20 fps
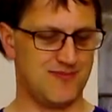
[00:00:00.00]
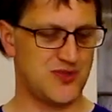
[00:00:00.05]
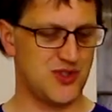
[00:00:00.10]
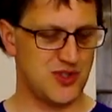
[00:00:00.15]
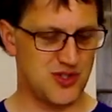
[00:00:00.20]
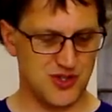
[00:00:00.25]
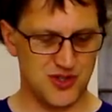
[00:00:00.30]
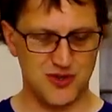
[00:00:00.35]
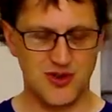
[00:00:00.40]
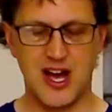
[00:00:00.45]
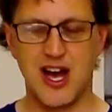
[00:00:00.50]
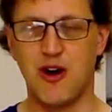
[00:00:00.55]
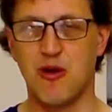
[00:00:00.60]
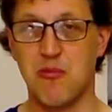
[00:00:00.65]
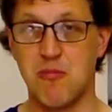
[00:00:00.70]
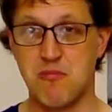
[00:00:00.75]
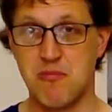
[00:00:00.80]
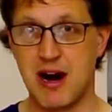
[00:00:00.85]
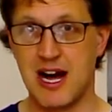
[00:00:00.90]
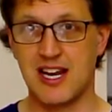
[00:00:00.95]
to
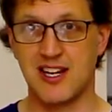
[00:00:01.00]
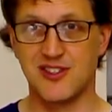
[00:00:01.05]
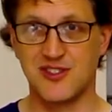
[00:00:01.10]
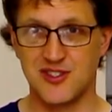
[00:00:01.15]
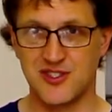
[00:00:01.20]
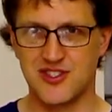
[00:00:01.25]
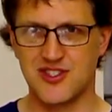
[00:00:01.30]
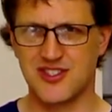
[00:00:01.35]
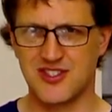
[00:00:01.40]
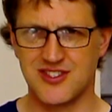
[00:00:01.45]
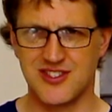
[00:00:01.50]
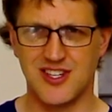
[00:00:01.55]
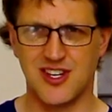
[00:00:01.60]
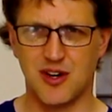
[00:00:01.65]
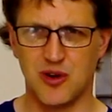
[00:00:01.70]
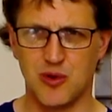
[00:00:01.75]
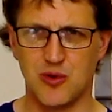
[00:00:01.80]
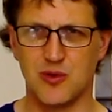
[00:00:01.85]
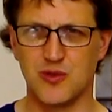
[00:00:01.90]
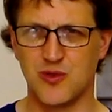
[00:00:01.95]
help balance the
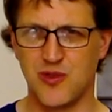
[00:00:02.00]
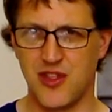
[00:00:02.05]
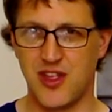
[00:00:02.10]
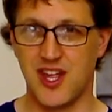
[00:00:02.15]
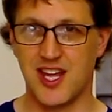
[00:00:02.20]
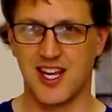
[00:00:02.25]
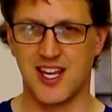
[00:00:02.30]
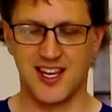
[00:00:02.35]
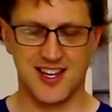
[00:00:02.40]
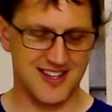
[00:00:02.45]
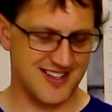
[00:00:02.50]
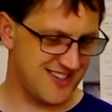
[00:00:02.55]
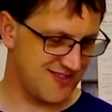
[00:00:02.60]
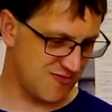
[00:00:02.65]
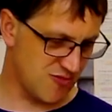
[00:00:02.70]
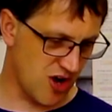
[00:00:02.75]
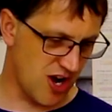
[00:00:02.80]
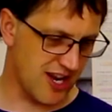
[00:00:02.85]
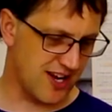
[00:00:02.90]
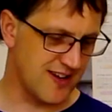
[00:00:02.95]
whole thing.
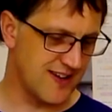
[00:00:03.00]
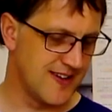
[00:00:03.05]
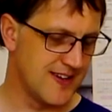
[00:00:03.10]
Right.